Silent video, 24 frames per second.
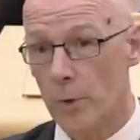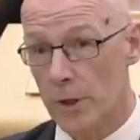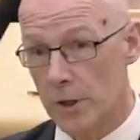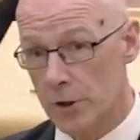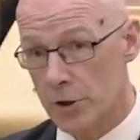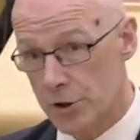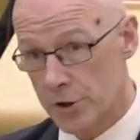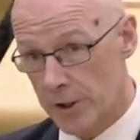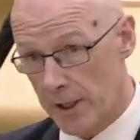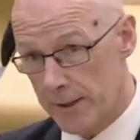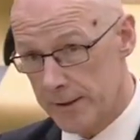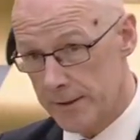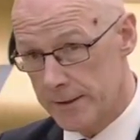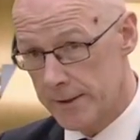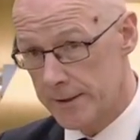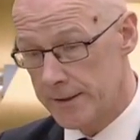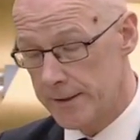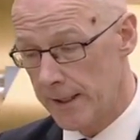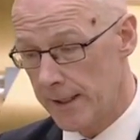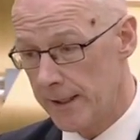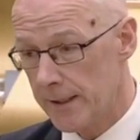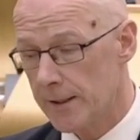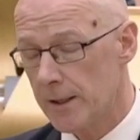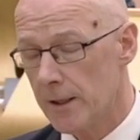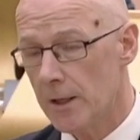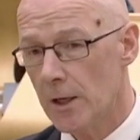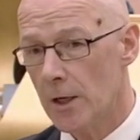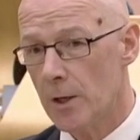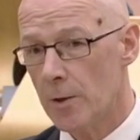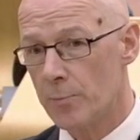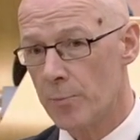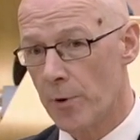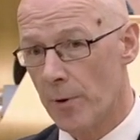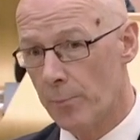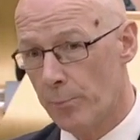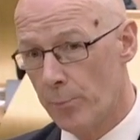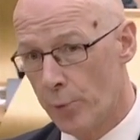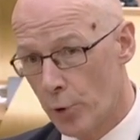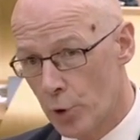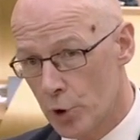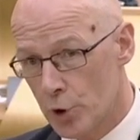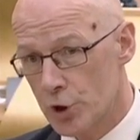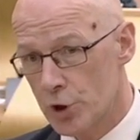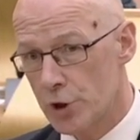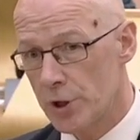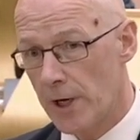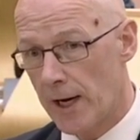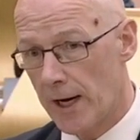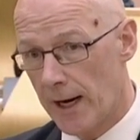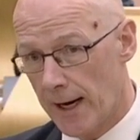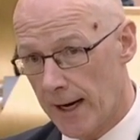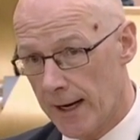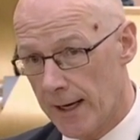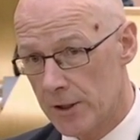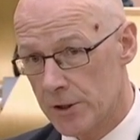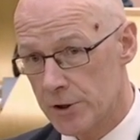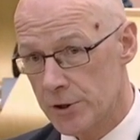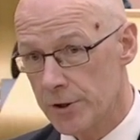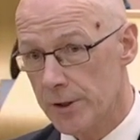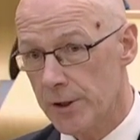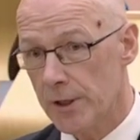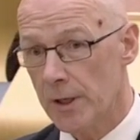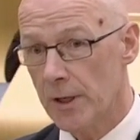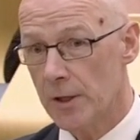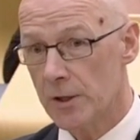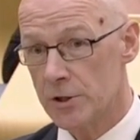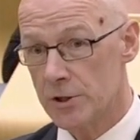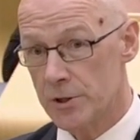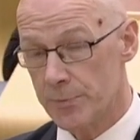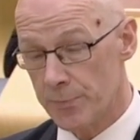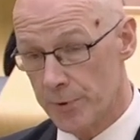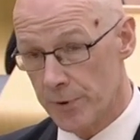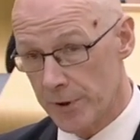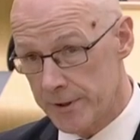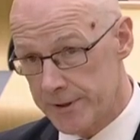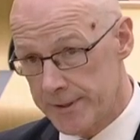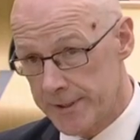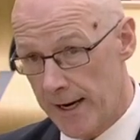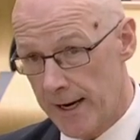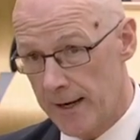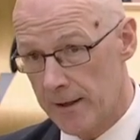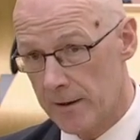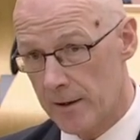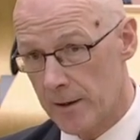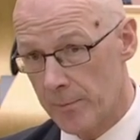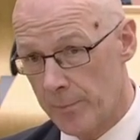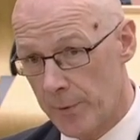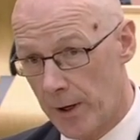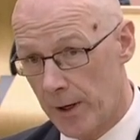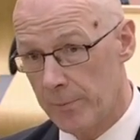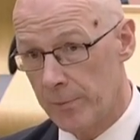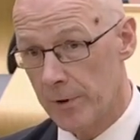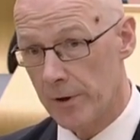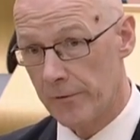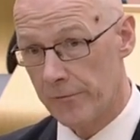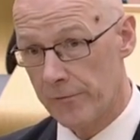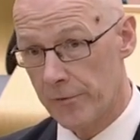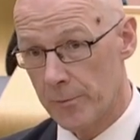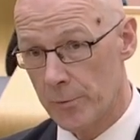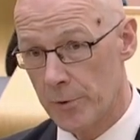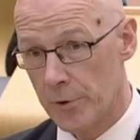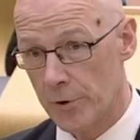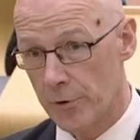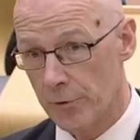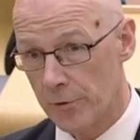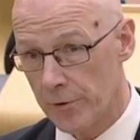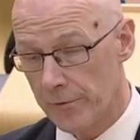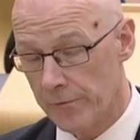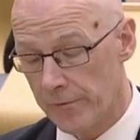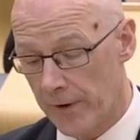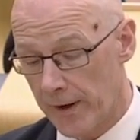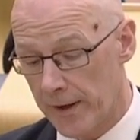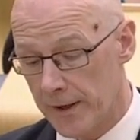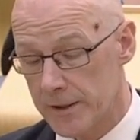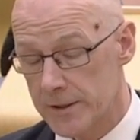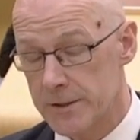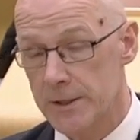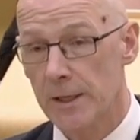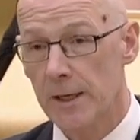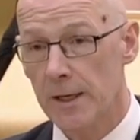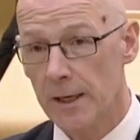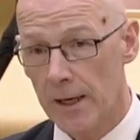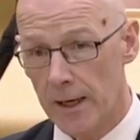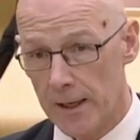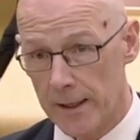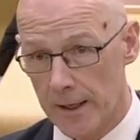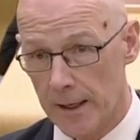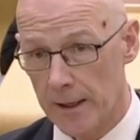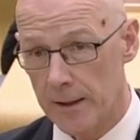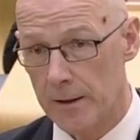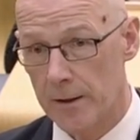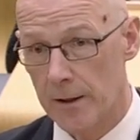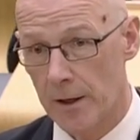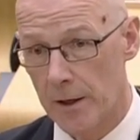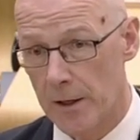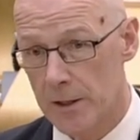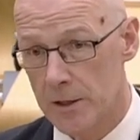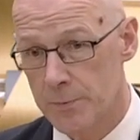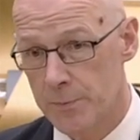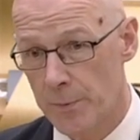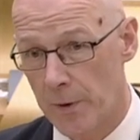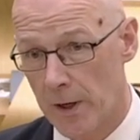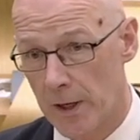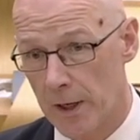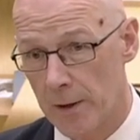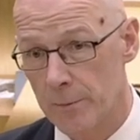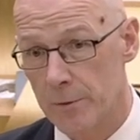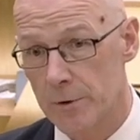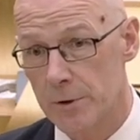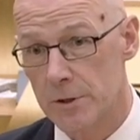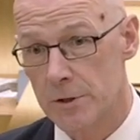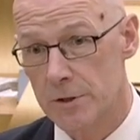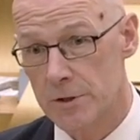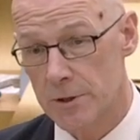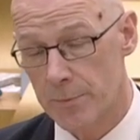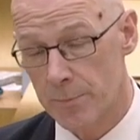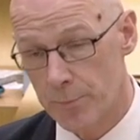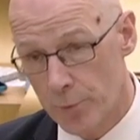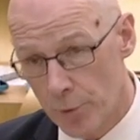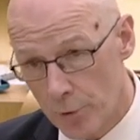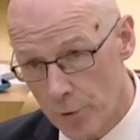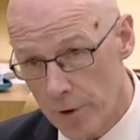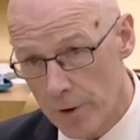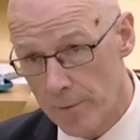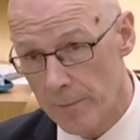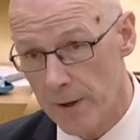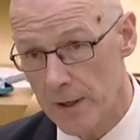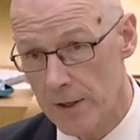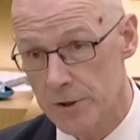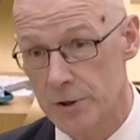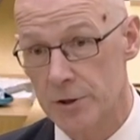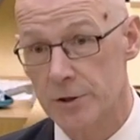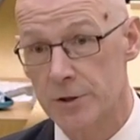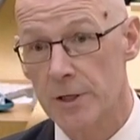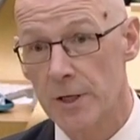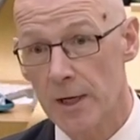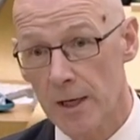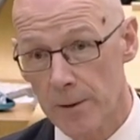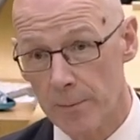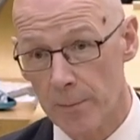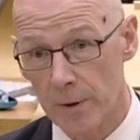We are trying to take proportionate action to protect the public from coronavirus, and I encourage Parliament to support the measures